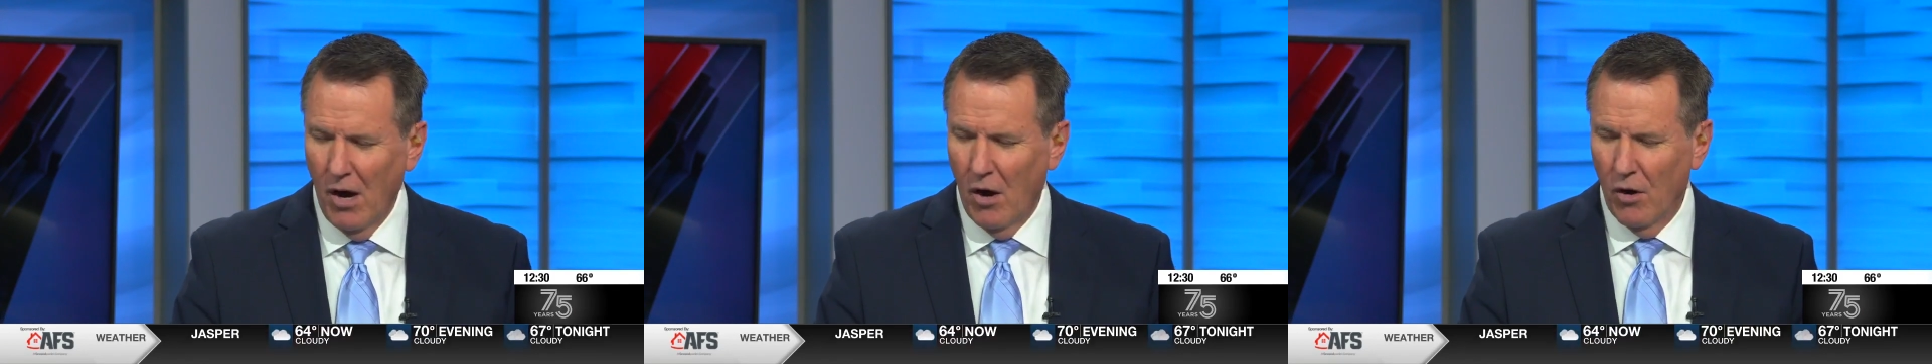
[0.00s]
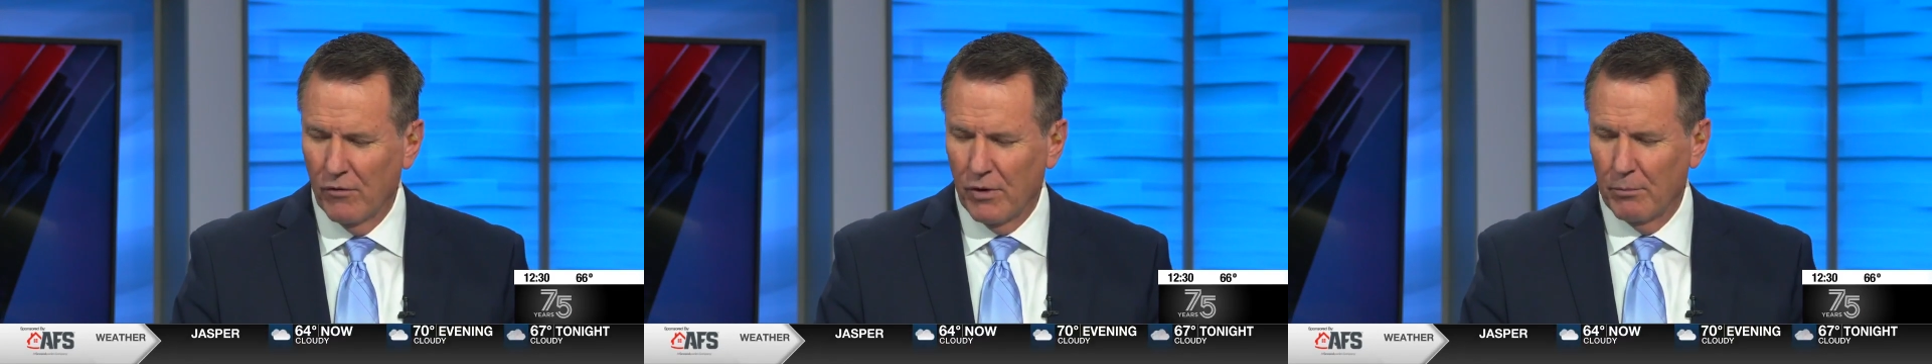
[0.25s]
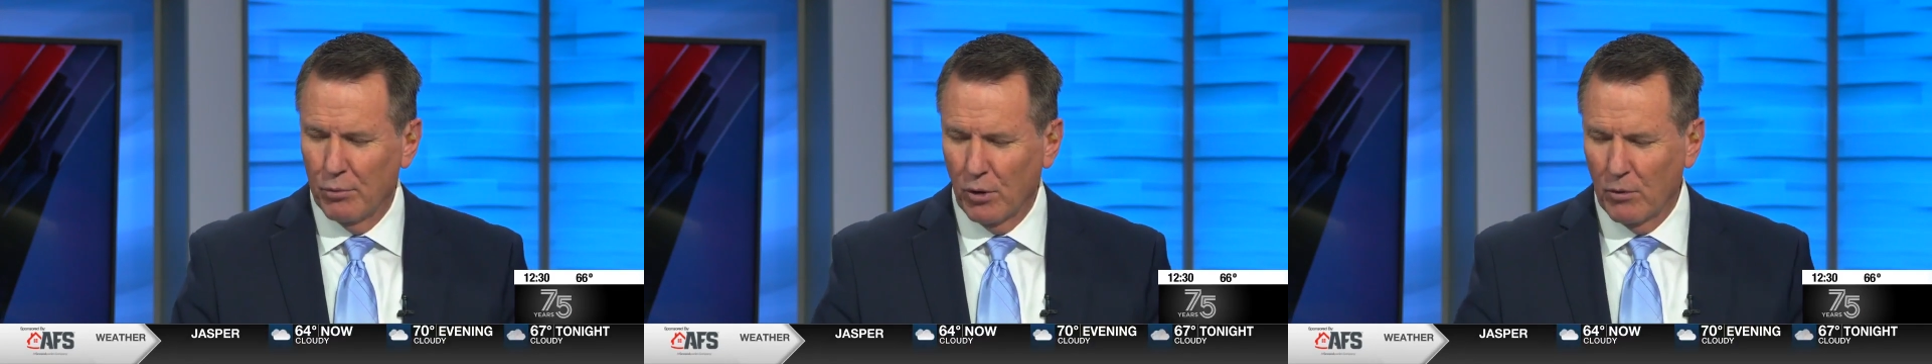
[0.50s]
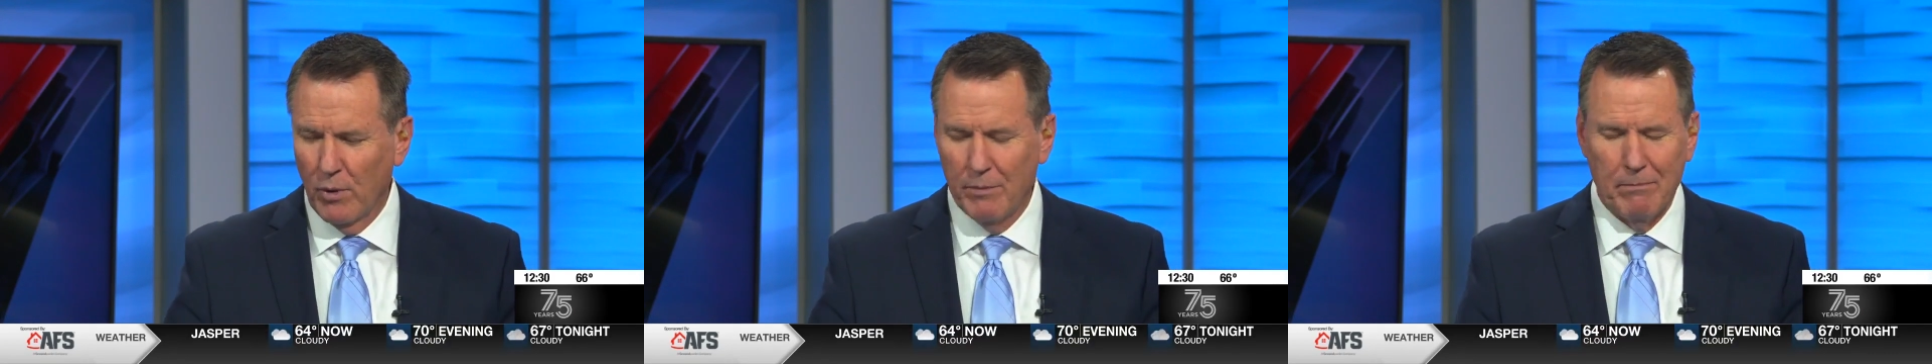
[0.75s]
over at
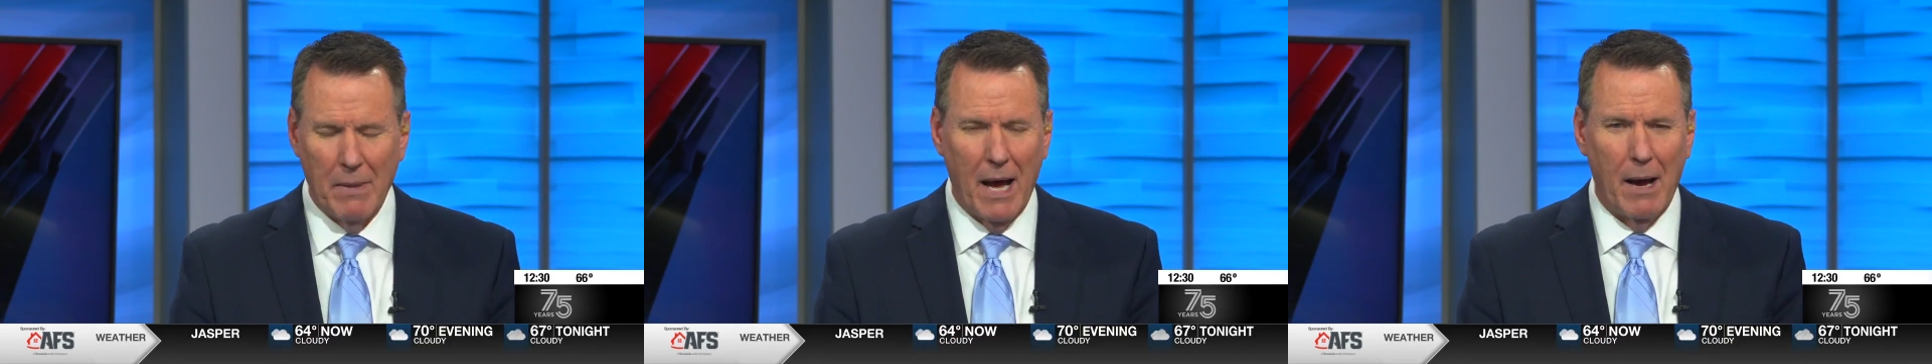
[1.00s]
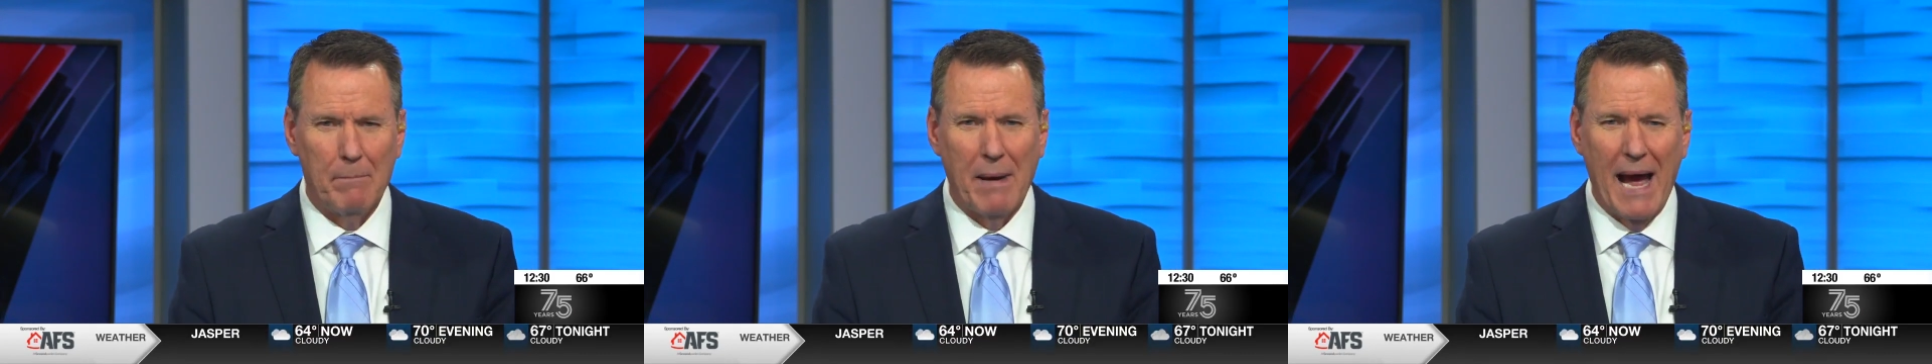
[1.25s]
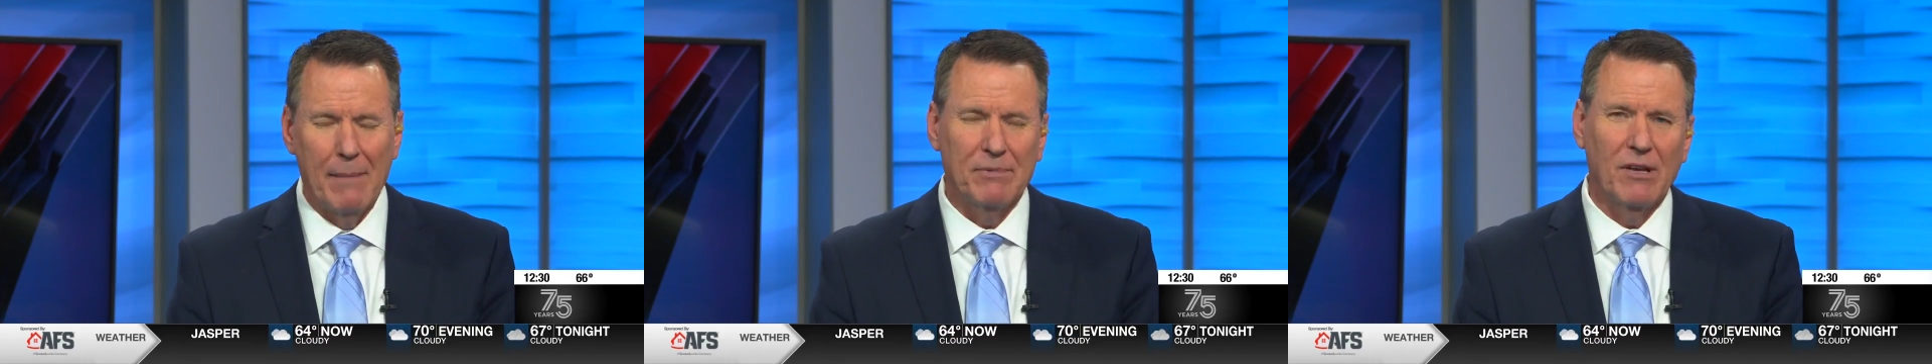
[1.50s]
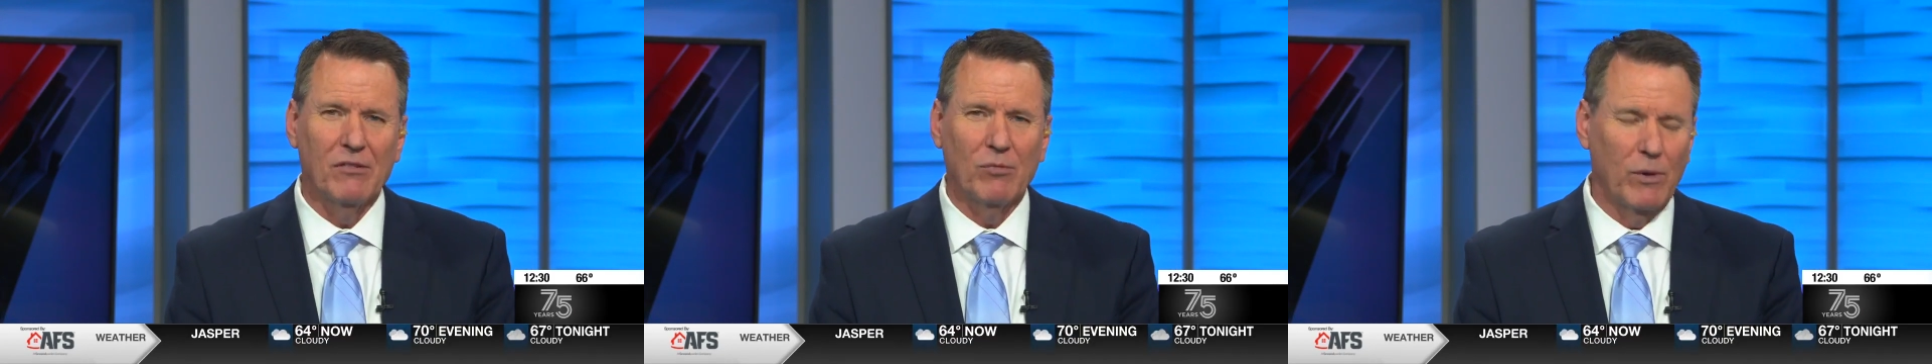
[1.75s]
Brookwood Baptist.